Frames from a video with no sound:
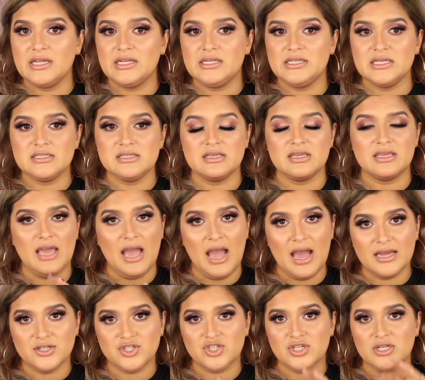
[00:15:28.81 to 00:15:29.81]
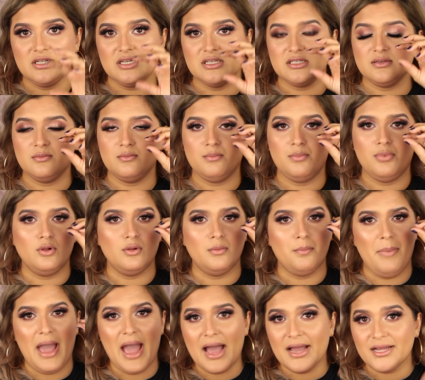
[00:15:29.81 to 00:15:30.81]
it doesn't catch, it doesn't pull
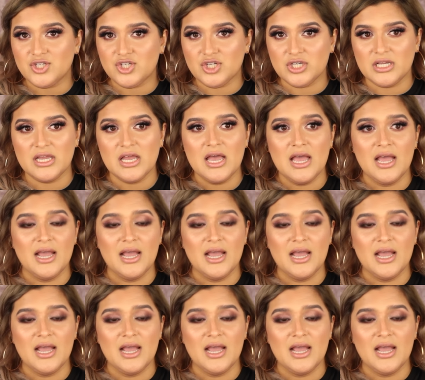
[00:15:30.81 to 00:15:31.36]
patchy,